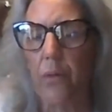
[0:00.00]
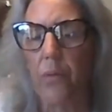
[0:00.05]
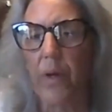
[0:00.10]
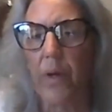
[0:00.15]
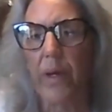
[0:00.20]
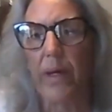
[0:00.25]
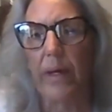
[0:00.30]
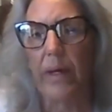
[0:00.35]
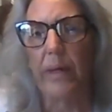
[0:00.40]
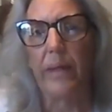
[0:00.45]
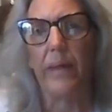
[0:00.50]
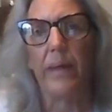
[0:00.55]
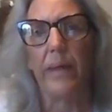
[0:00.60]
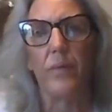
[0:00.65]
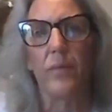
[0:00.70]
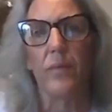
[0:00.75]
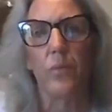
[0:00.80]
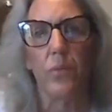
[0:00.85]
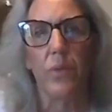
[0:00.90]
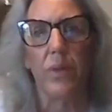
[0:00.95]
go ahead
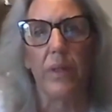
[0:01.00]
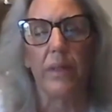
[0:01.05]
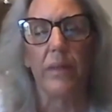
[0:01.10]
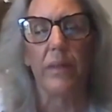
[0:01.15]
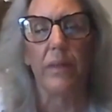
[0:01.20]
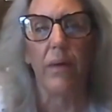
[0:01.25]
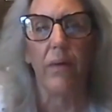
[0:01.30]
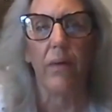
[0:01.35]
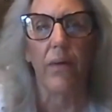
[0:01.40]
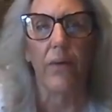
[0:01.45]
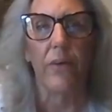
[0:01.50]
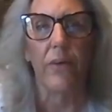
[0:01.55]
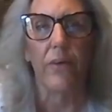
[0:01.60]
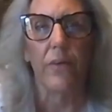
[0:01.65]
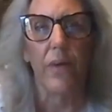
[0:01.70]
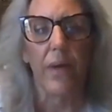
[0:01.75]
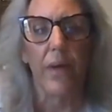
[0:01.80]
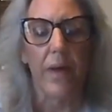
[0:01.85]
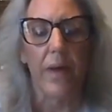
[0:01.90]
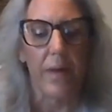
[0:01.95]
and read
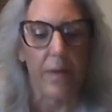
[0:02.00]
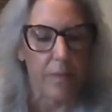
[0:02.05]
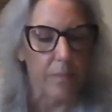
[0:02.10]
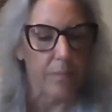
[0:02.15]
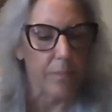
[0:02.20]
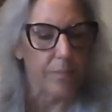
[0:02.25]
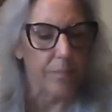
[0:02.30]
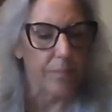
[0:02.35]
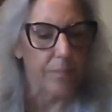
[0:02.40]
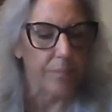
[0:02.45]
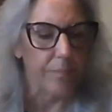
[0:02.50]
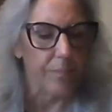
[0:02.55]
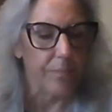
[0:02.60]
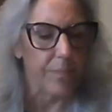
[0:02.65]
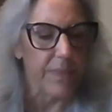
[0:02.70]
our um,